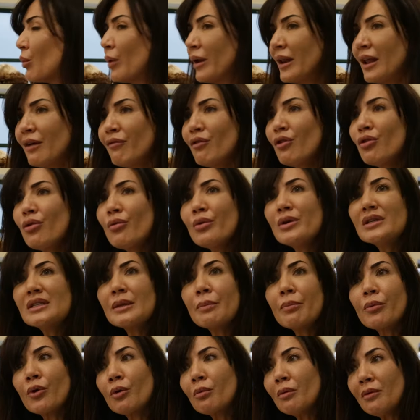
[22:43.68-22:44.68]
Whenever there is
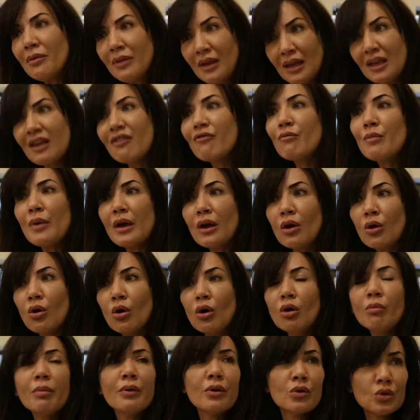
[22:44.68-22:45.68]
a problem, they give me a
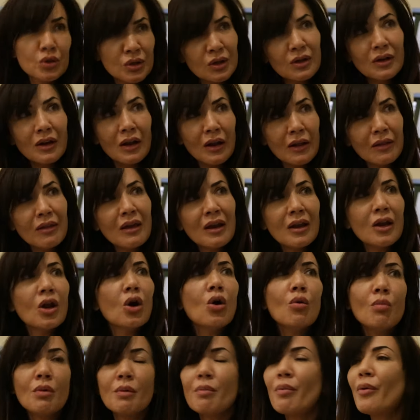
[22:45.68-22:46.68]
call because then they
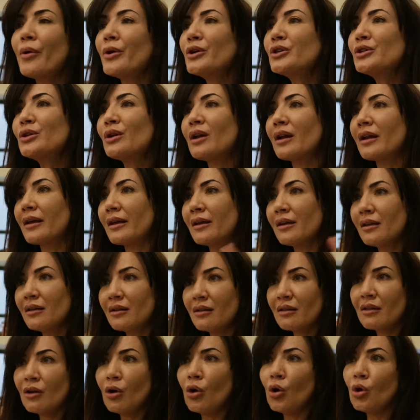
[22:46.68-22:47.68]
know me personally,
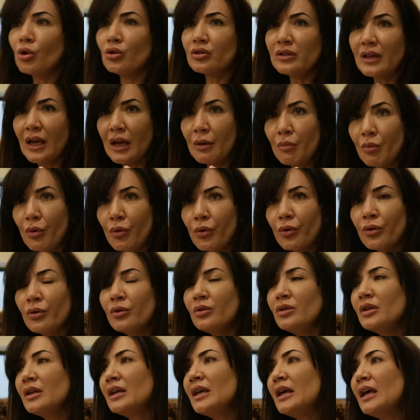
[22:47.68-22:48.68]
the whole
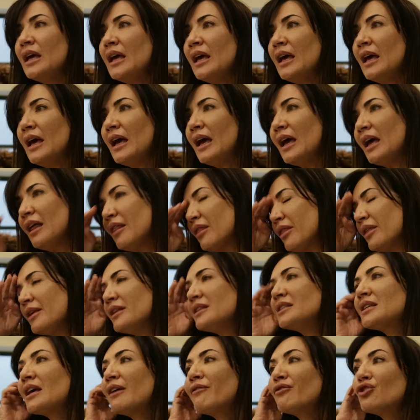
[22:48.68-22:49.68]
neighborhood. And
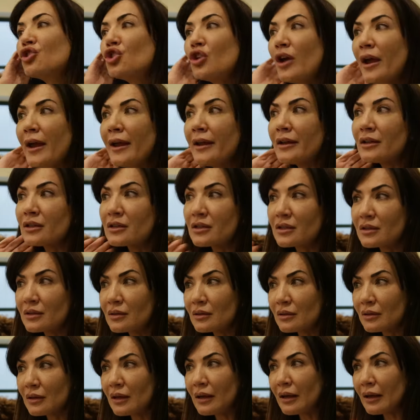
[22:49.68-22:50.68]
things have changed,
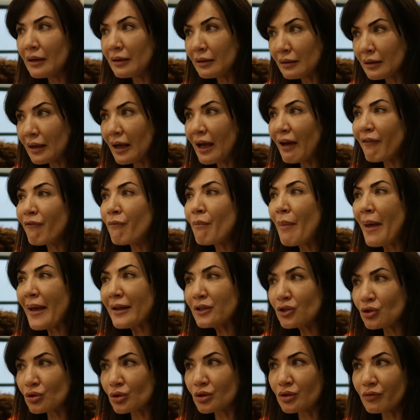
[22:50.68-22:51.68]
have
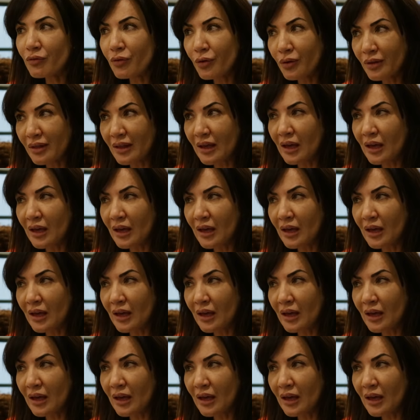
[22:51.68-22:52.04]
bettered for